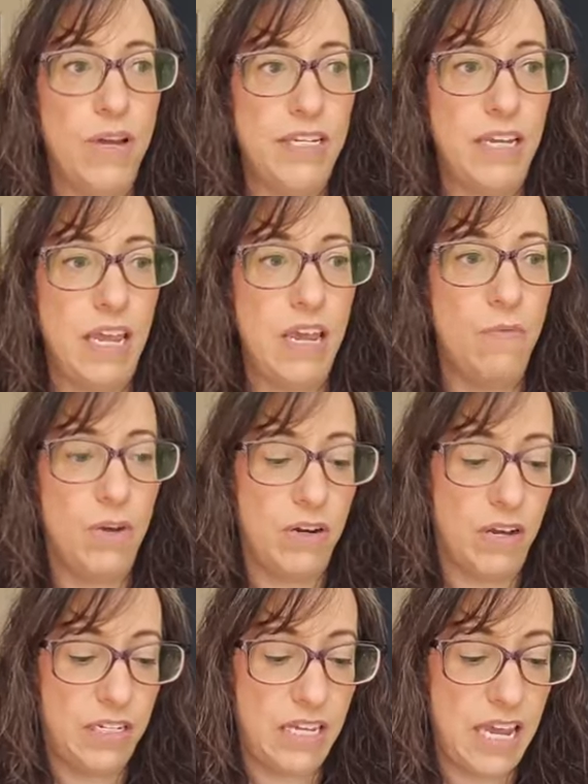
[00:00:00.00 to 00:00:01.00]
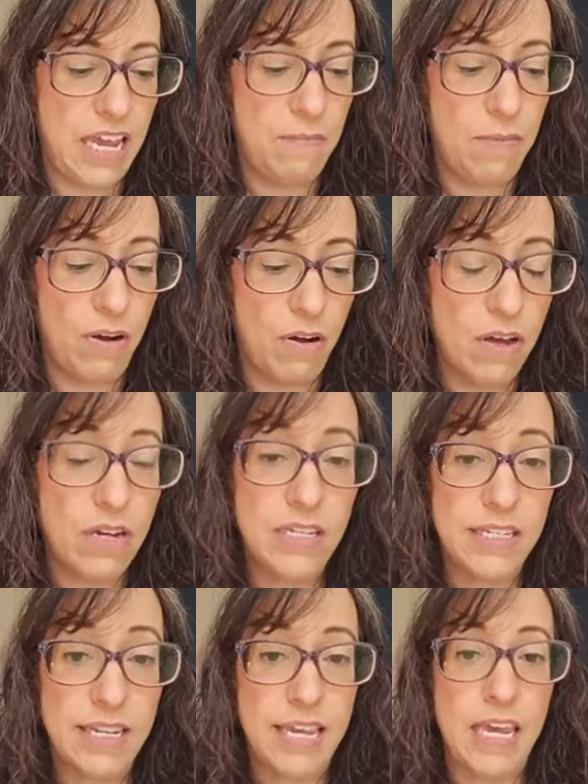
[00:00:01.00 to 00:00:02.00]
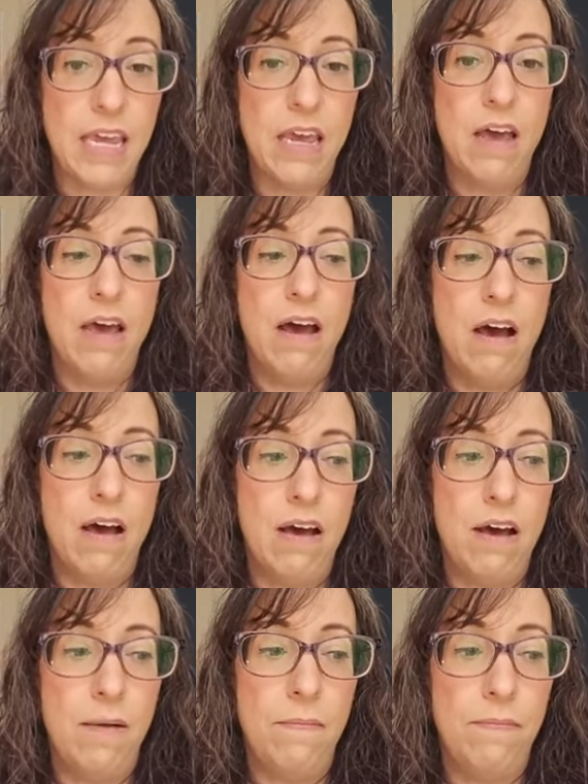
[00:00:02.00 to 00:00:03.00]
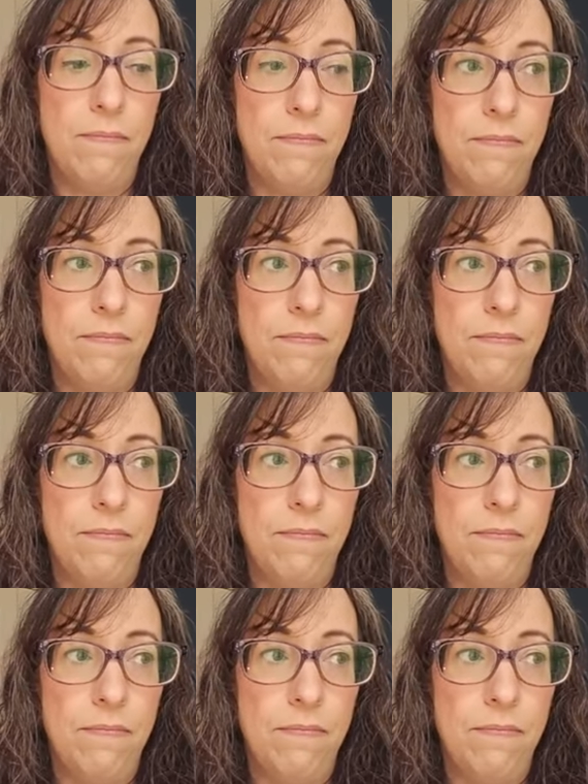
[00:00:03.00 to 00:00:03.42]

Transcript: what to eat, what not to eat, but honestly, um,